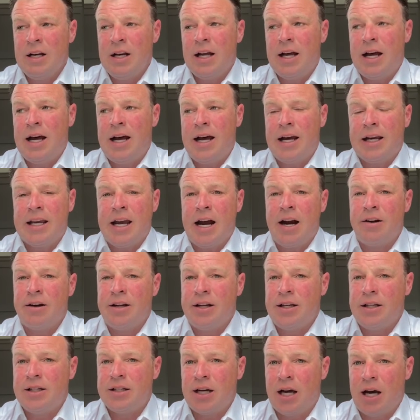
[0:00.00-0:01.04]

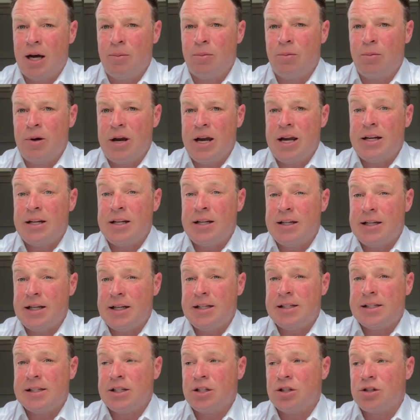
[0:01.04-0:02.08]
carrying top weight in a
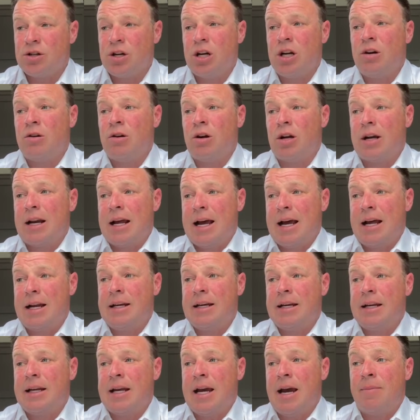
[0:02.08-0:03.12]
decent 3-year-old
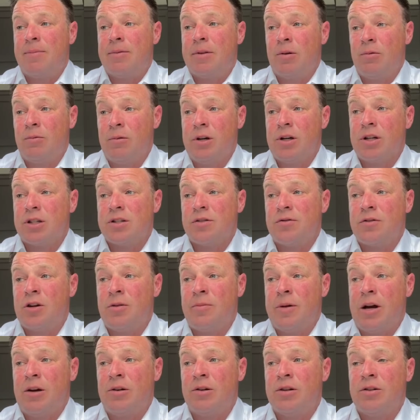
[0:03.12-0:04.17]
handicap that winners have
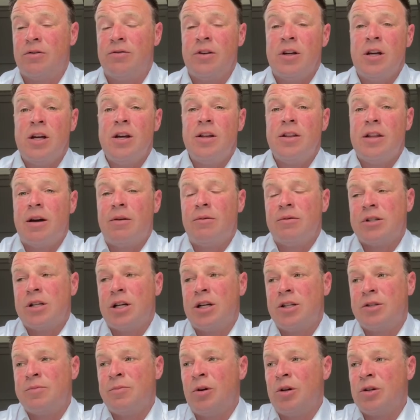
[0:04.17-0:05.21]
come out of. That was on
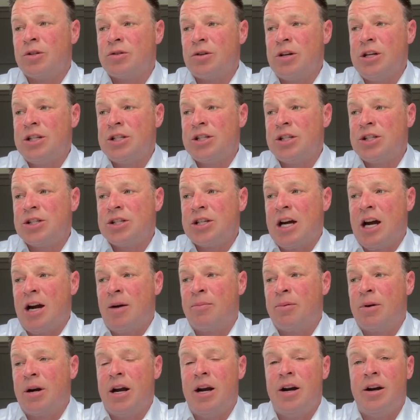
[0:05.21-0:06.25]
his most recent
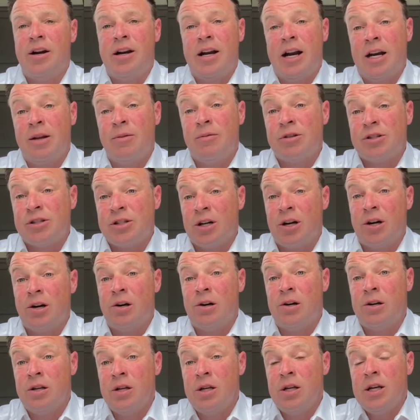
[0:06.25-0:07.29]
start. Prior to that, he was
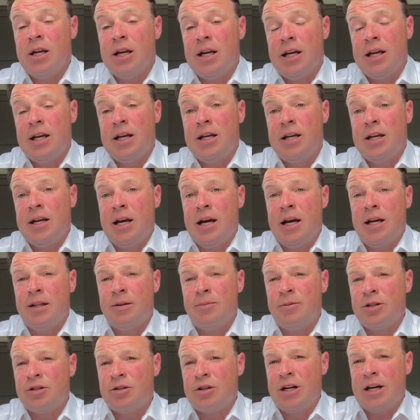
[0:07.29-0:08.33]
3rd in the
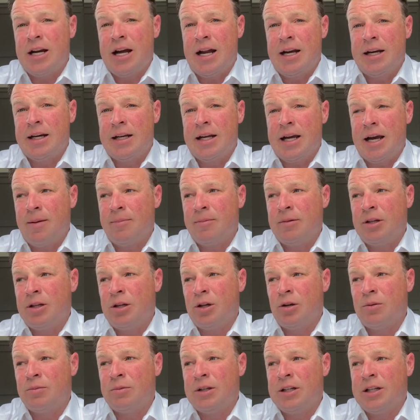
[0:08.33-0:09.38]
Madrid handicap on the
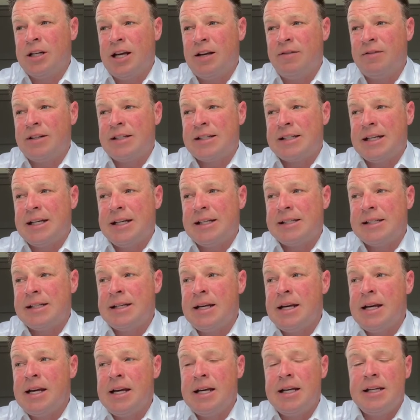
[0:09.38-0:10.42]
opening day of the season.
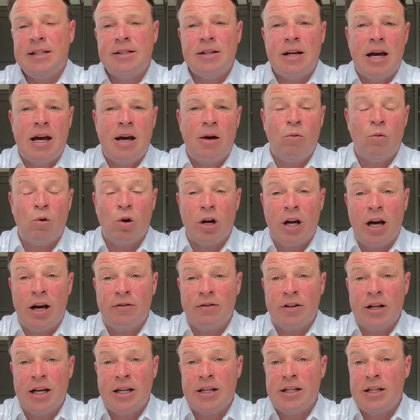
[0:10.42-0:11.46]
He's 1
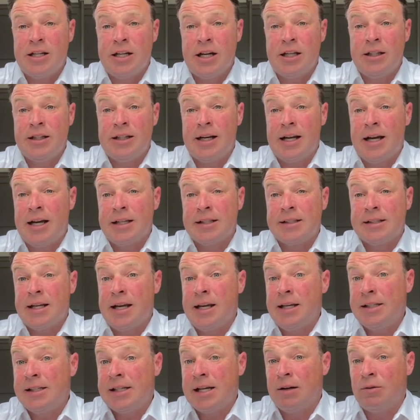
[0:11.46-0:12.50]
off 99 the last day.
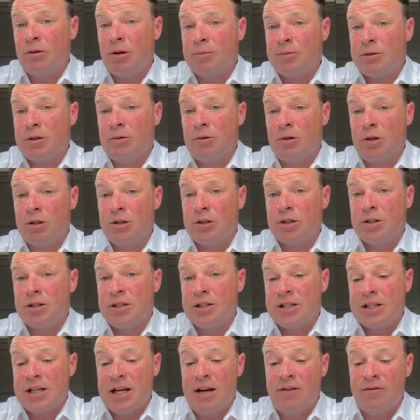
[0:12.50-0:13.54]
He's now up to
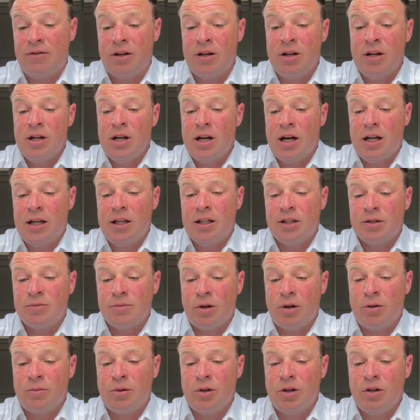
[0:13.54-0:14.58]
107. I think there's
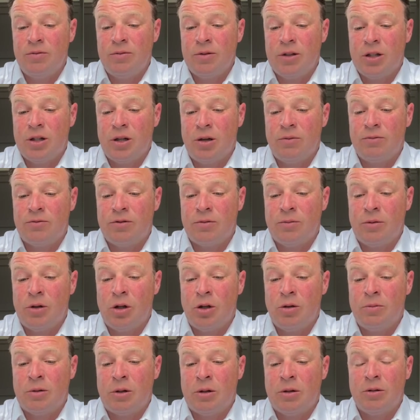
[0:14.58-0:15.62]
more improvement to come from
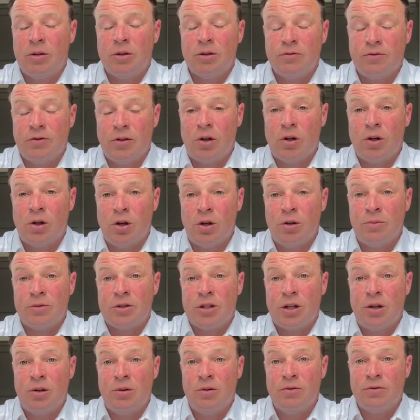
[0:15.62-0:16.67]
4 home
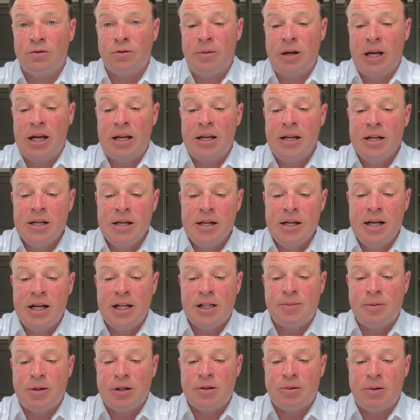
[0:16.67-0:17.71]
2. For me,
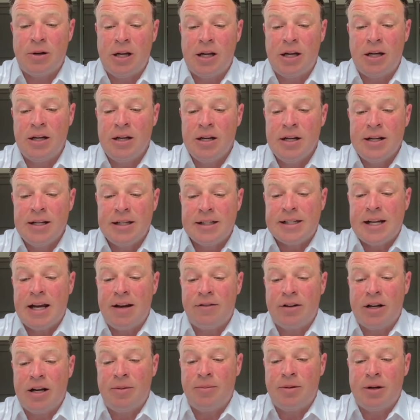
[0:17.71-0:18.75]
it's between
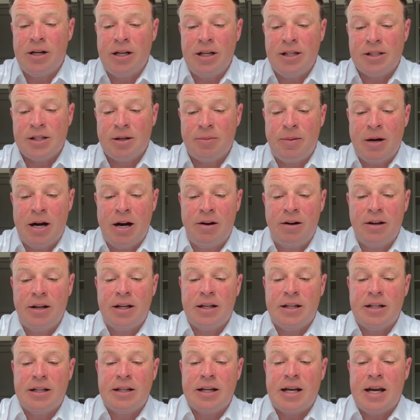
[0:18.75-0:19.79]
7 Ebenezer Perry
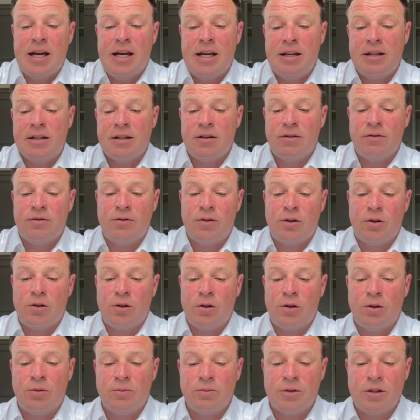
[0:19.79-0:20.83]
and 8 4
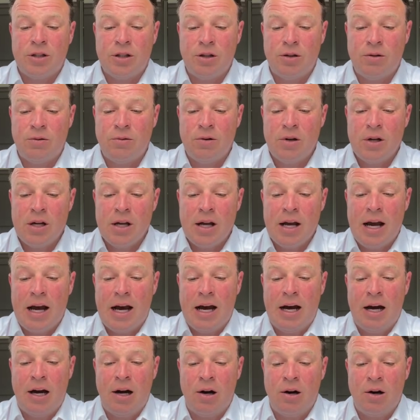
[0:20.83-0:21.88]
home 2.
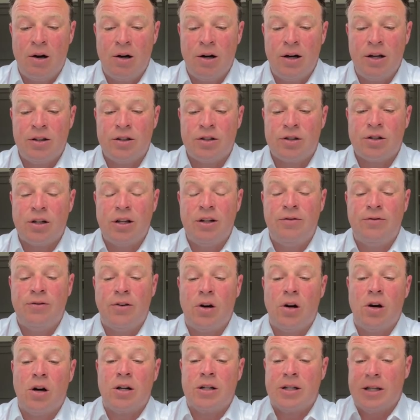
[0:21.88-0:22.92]
Our
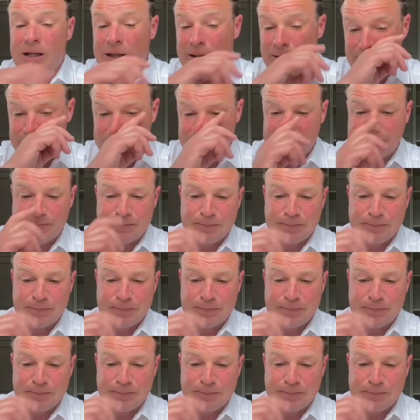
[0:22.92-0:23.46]
3:40